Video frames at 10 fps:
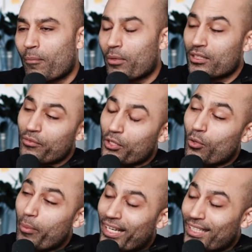Because if you could
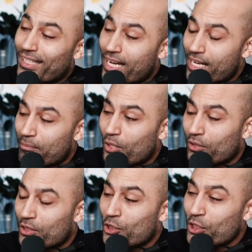go back in time, you
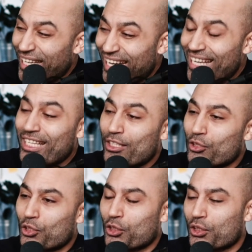could
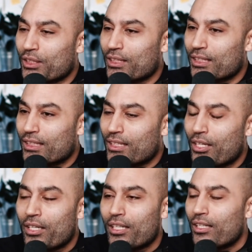change.
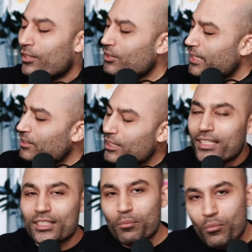There's actually
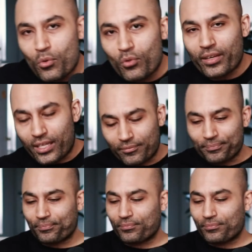this movie.